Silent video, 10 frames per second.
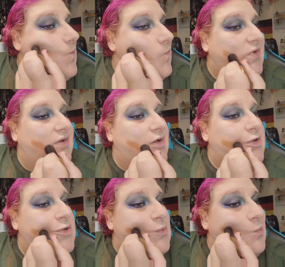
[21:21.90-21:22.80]
but it
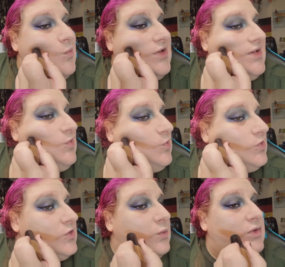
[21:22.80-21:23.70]
actually
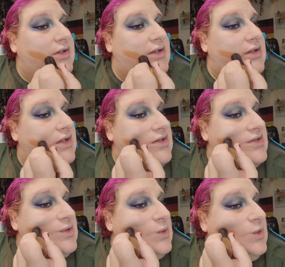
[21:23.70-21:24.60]
blends really
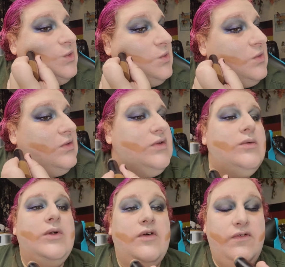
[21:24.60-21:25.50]
nicely. That's
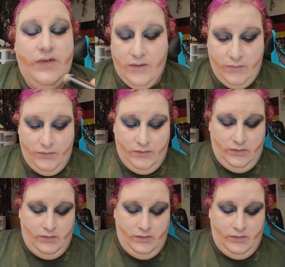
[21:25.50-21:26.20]
what I've found.